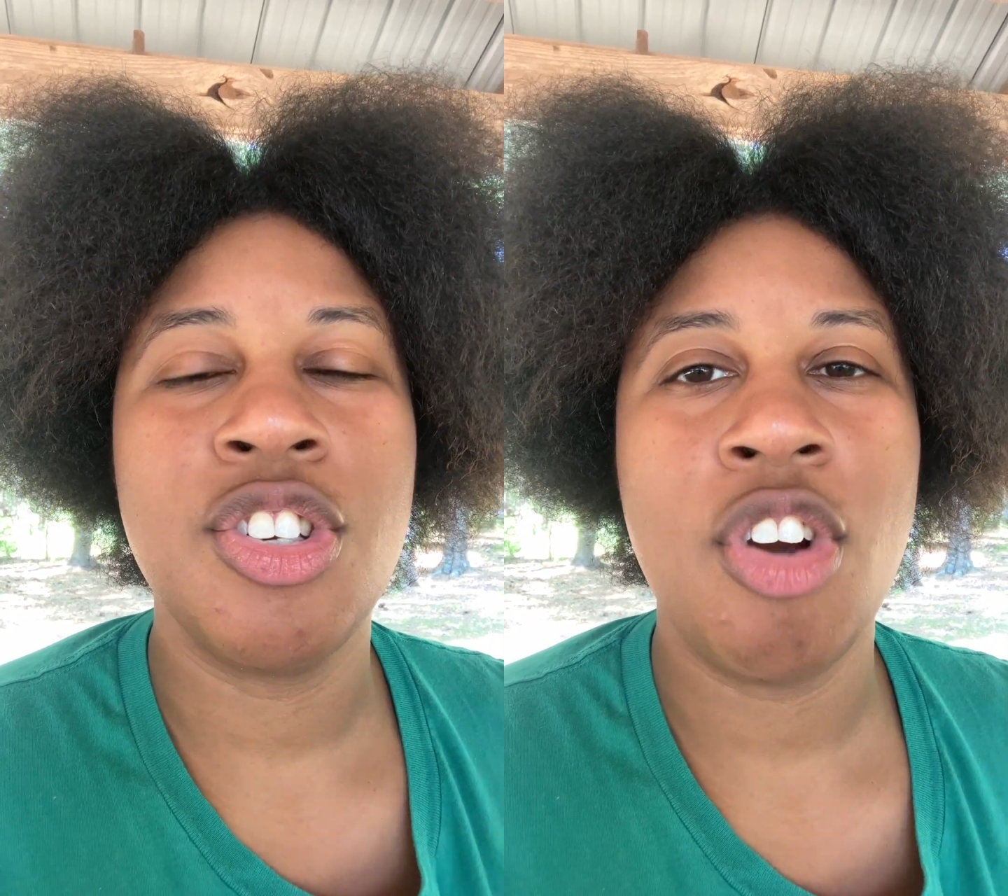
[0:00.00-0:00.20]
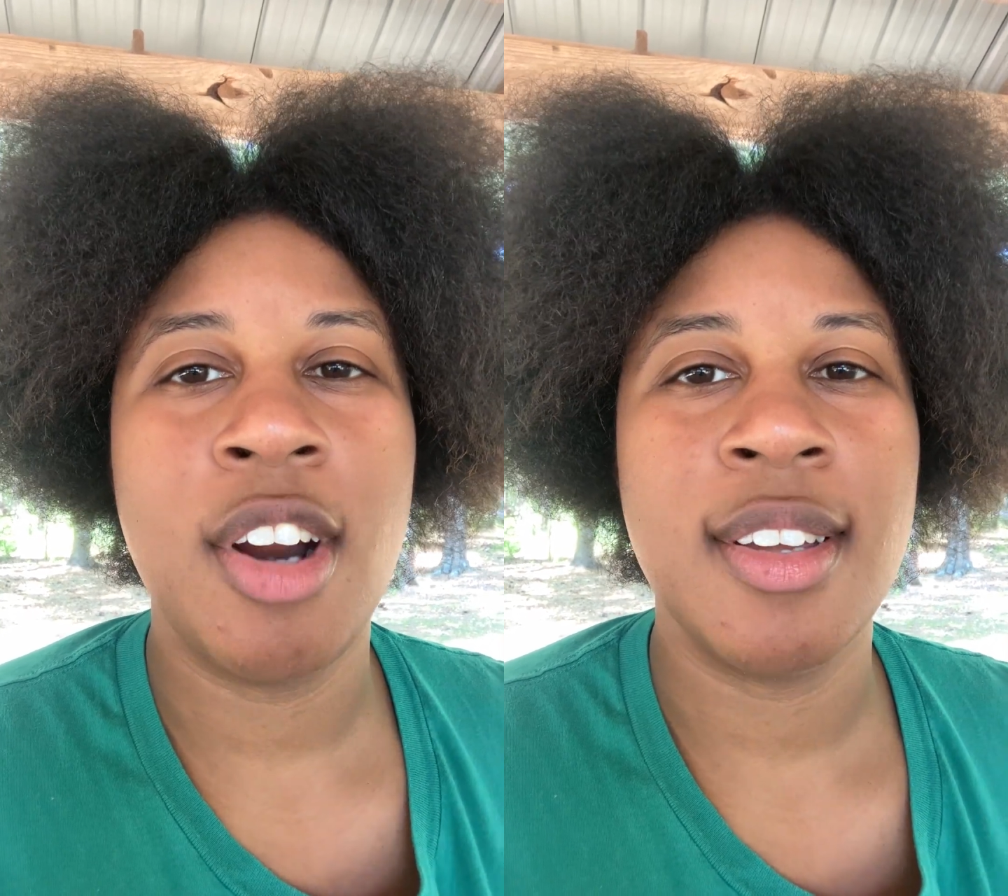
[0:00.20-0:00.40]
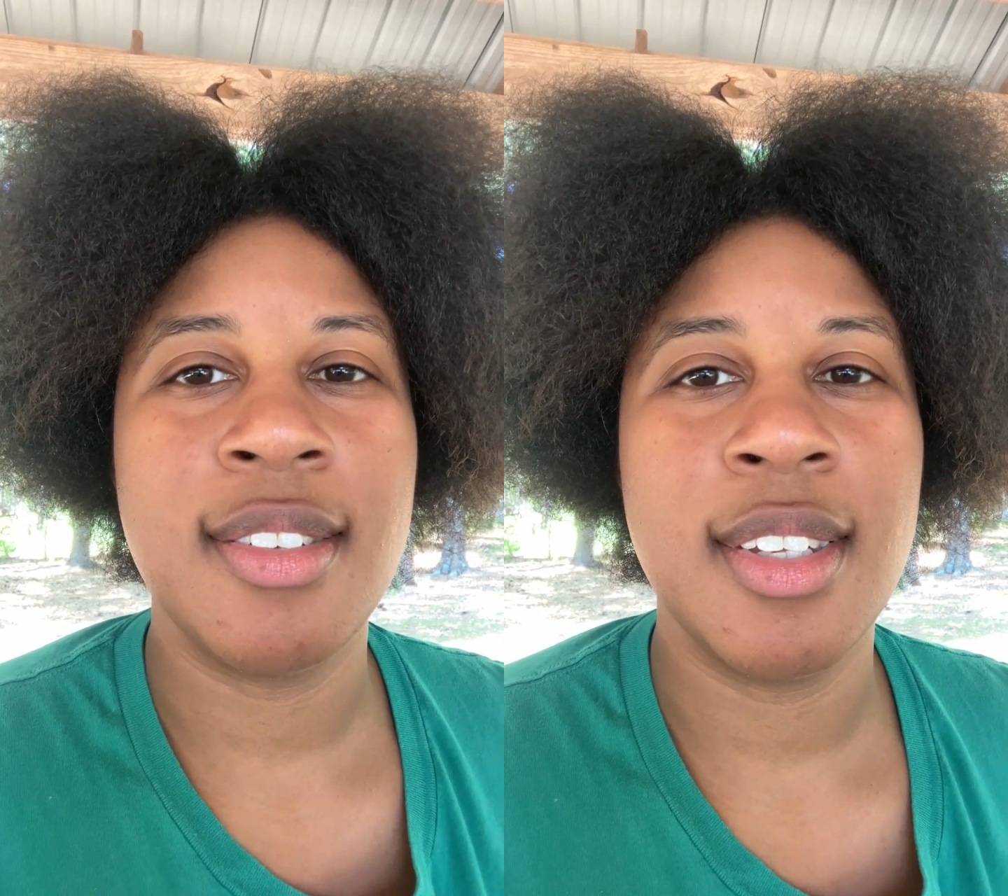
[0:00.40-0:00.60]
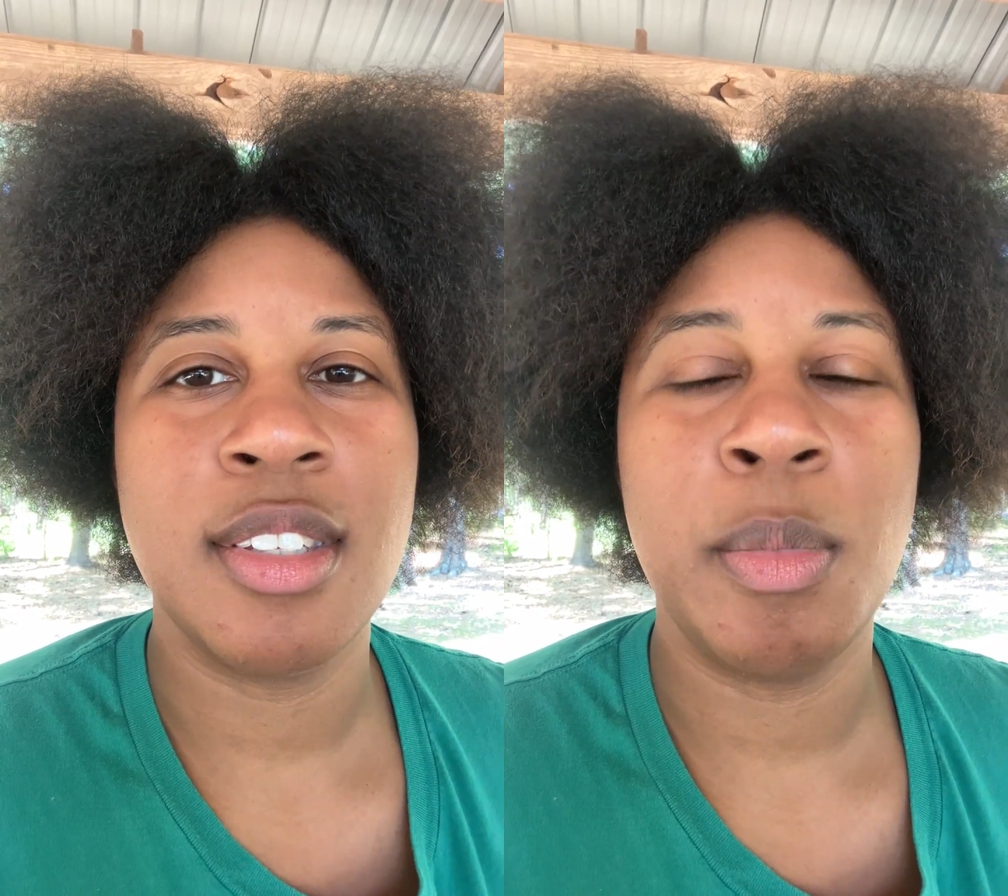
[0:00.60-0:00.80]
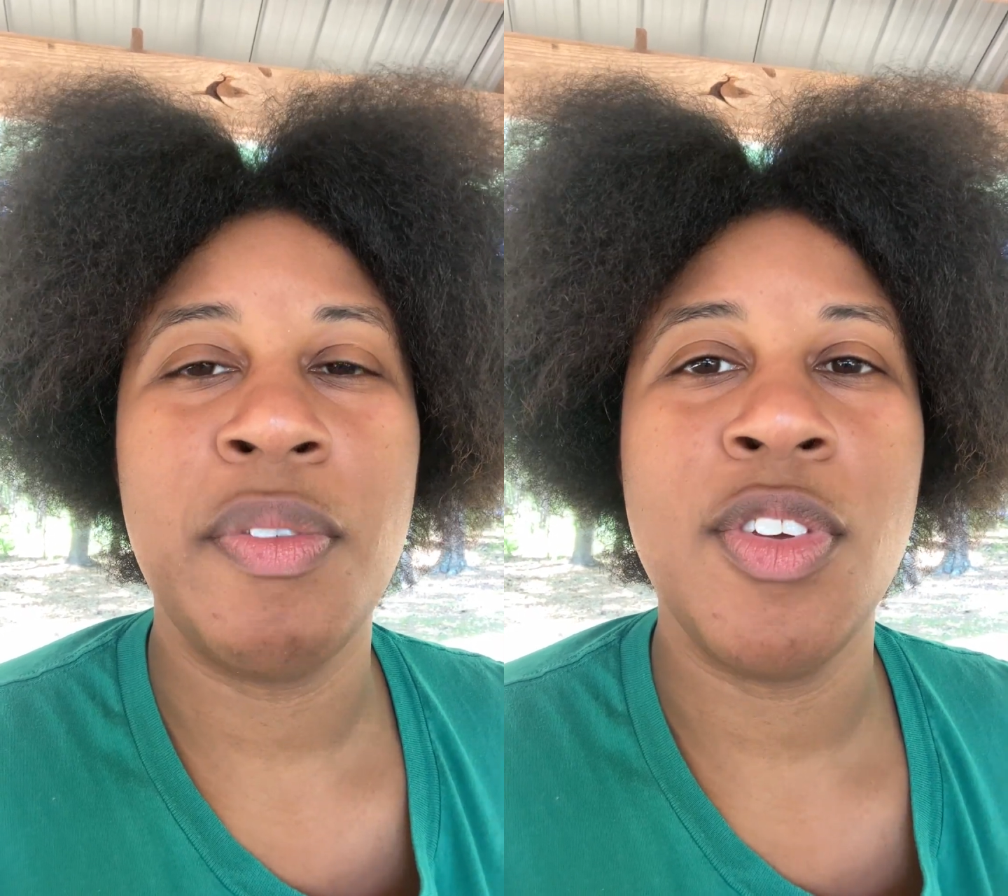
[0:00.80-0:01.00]
charting
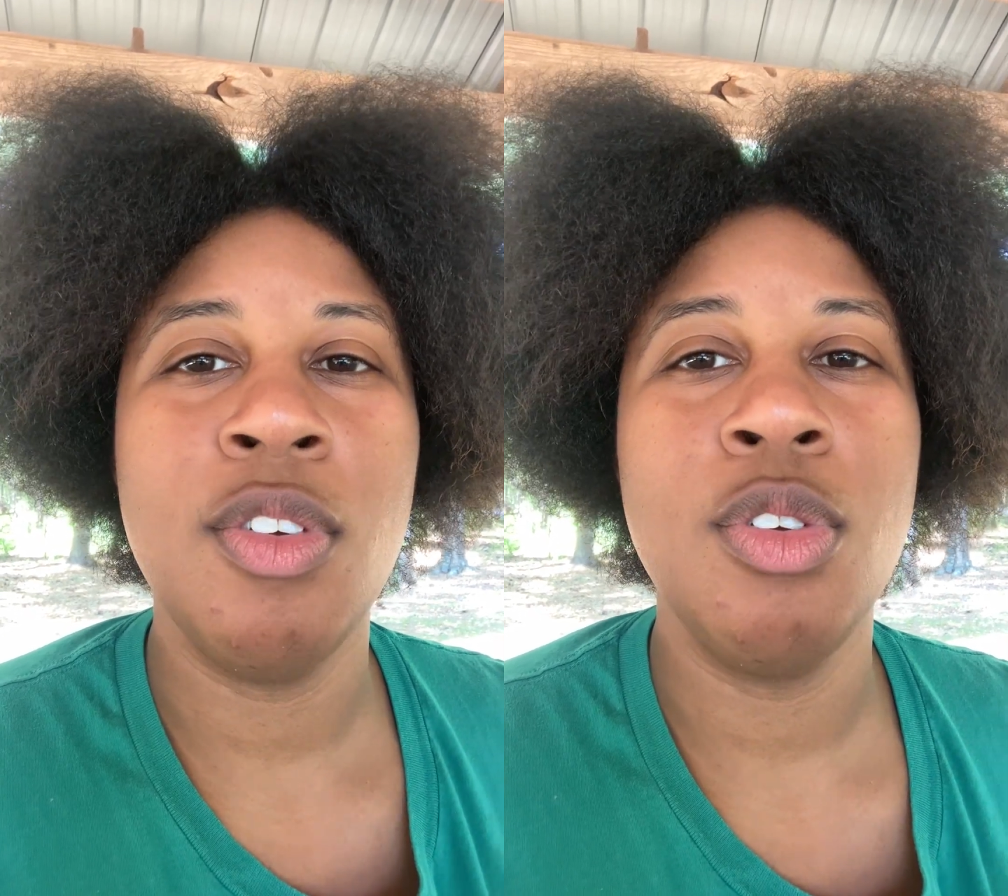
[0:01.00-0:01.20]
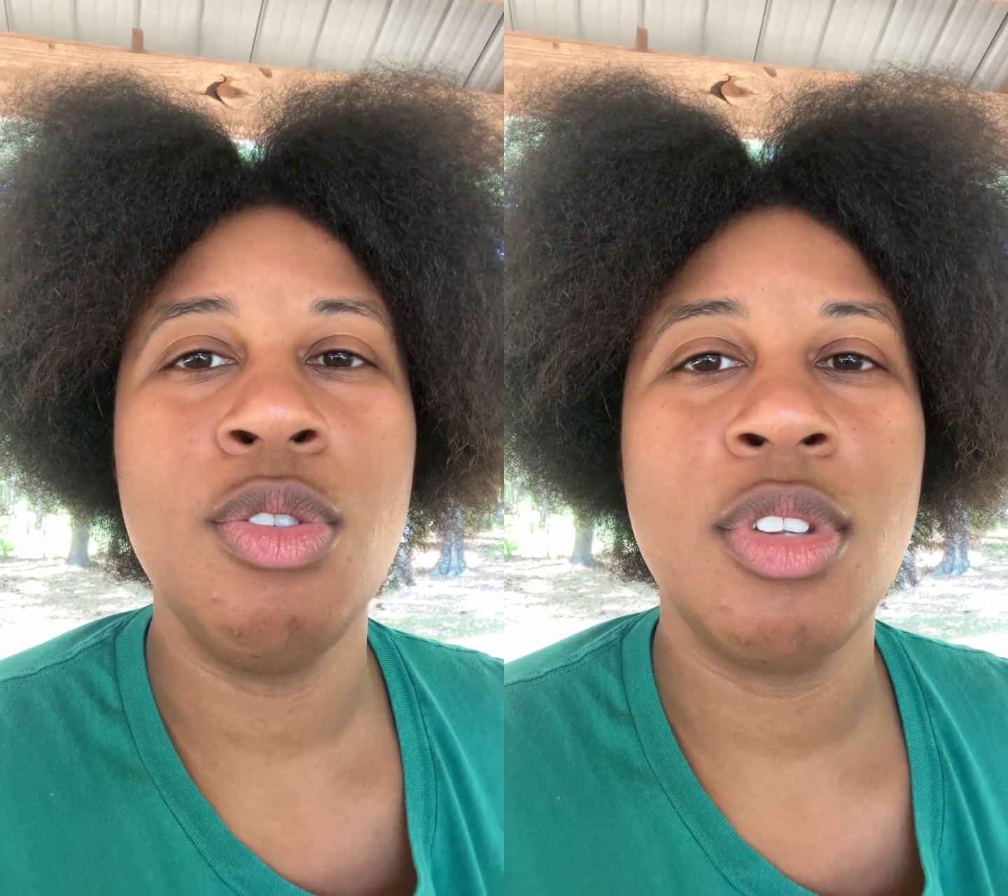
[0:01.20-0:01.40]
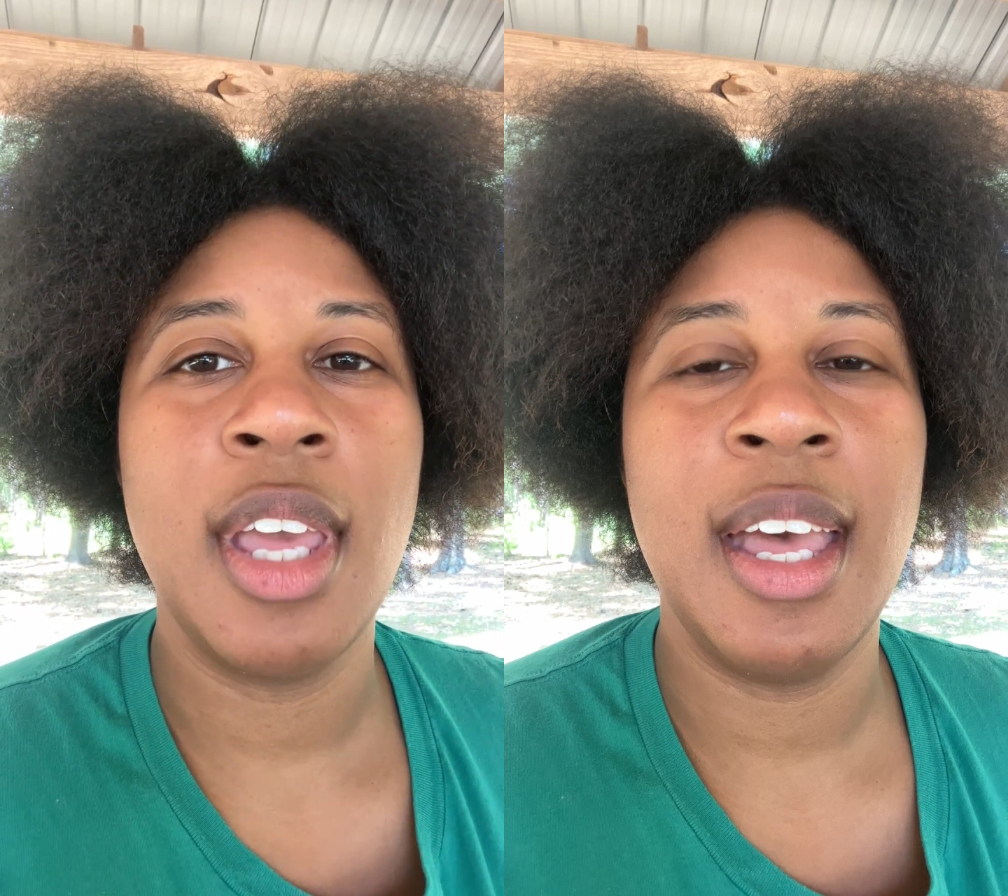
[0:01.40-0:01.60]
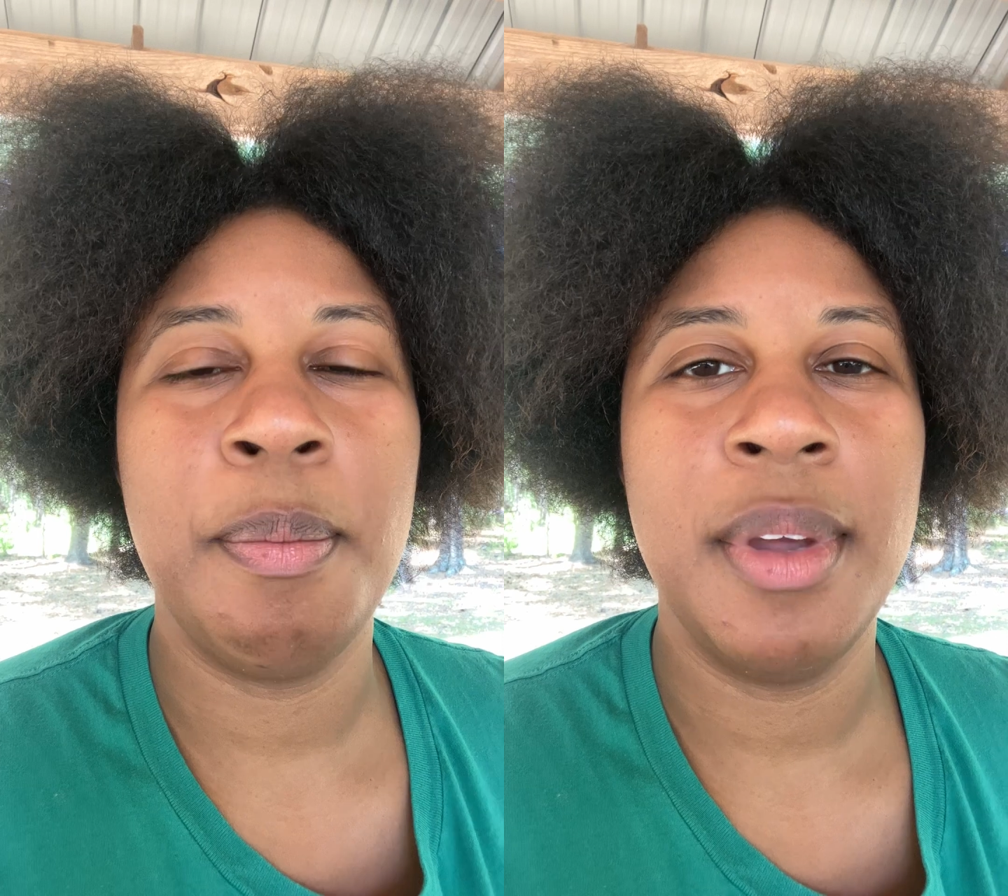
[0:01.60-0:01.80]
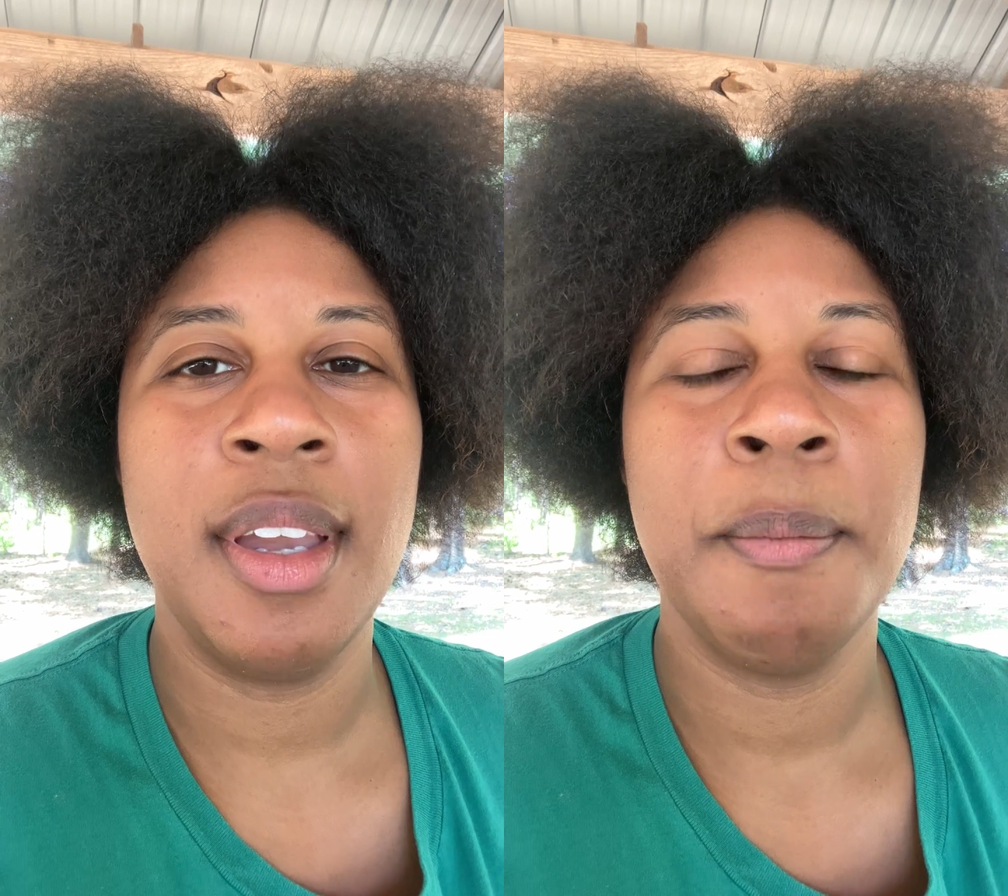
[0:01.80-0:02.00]
system if you use
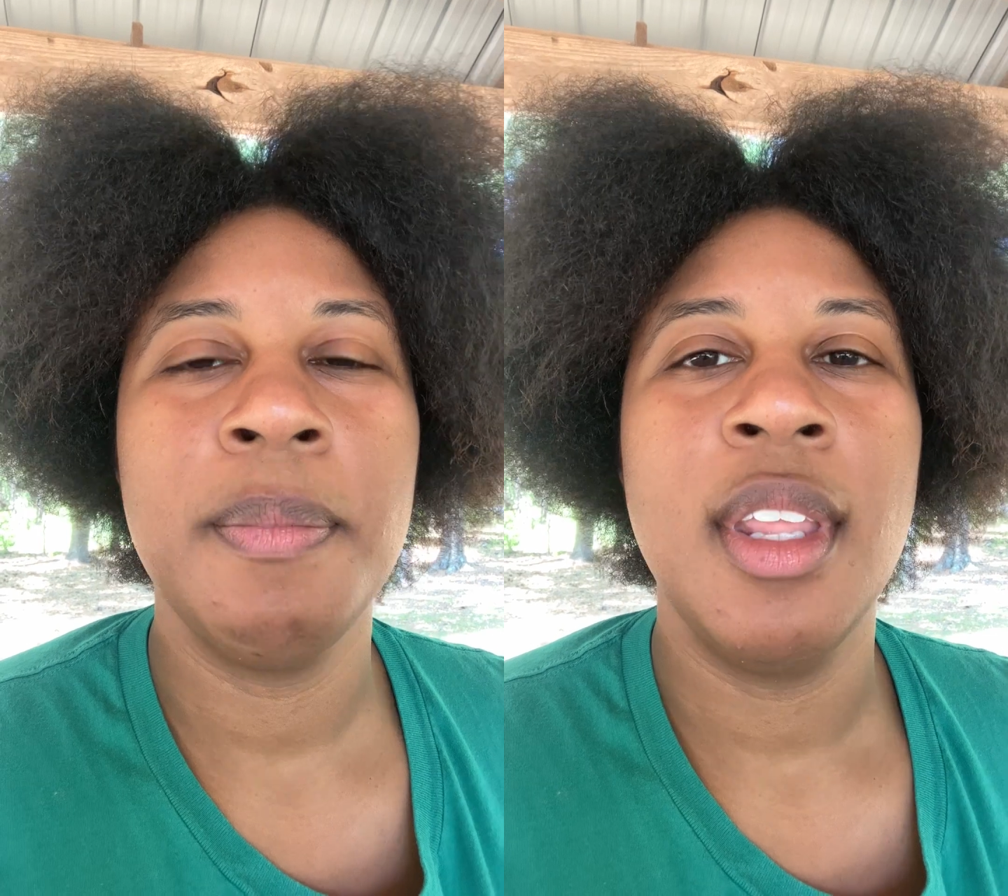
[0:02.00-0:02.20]
Epic.